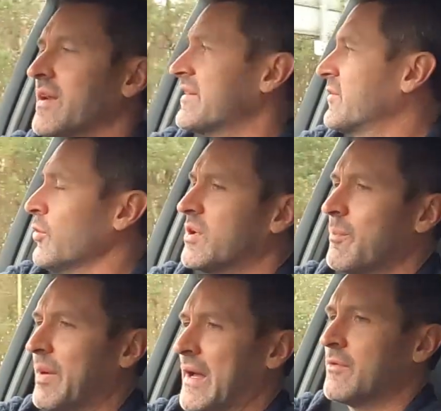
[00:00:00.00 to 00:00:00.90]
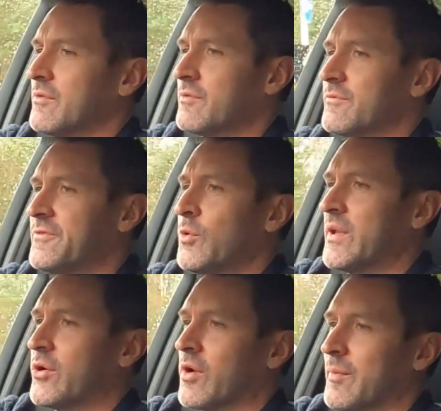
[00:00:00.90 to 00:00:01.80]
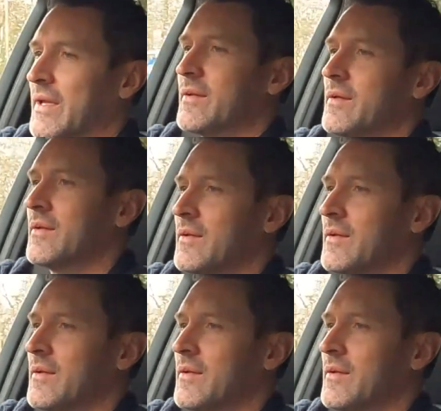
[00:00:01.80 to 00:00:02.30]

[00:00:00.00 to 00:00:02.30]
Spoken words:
So let's talk about fuel economy.